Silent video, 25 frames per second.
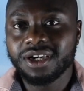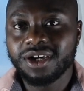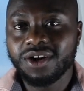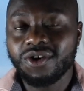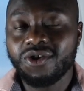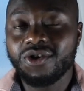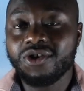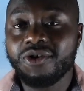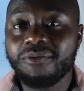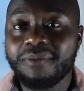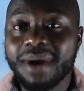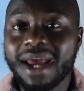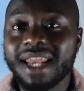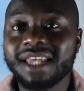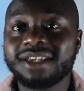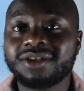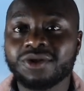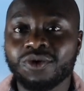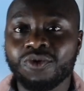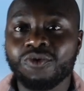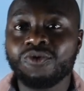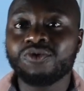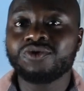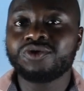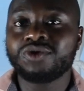or your manager
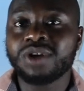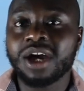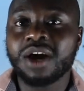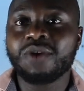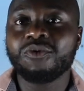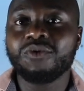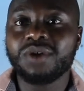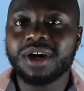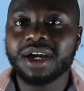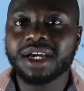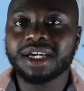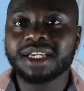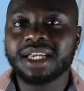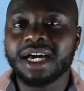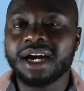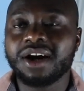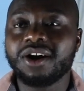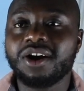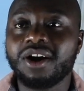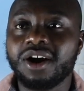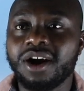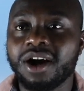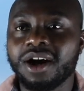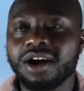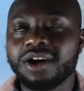calls you at work like,
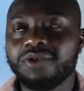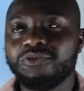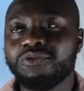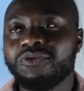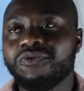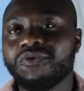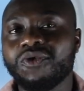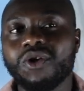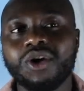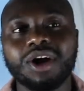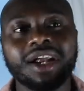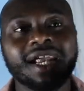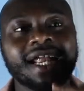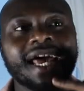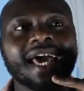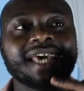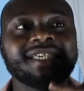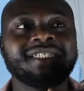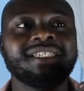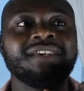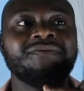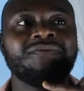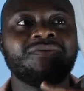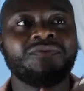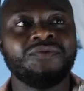oh, we've got a night
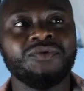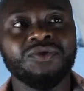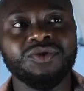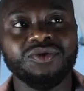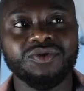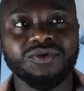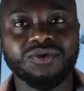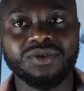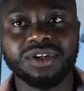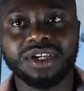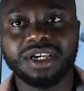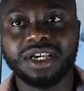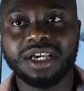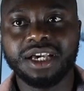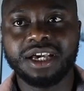shift for you,